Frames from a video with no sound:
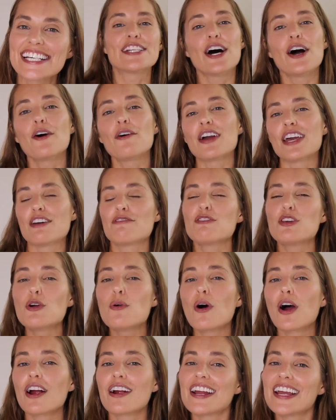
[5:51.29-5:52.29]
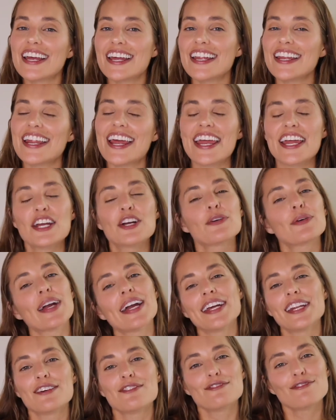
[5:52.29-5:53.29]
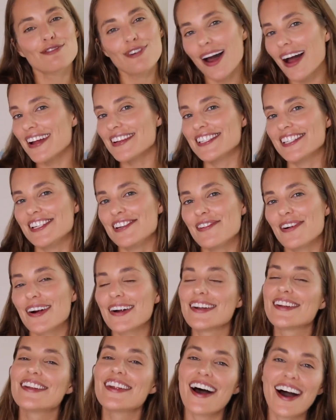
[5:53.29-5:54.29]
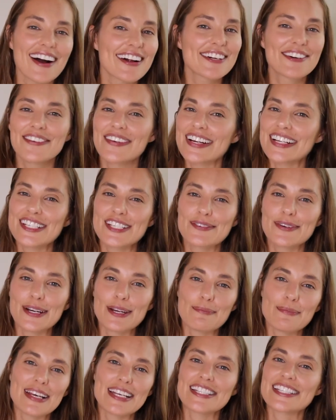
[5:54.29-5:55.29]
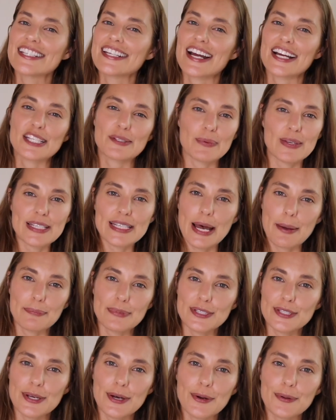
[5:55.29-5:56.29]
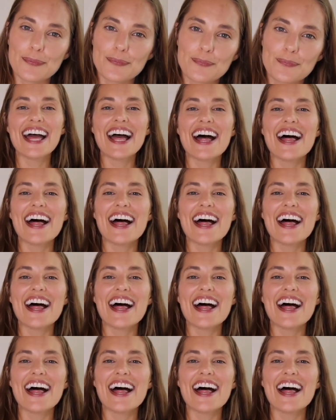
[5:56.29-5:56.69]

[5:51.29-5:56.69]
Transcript: So if you are in a creative rut, you are not going to want to miss next week's episode.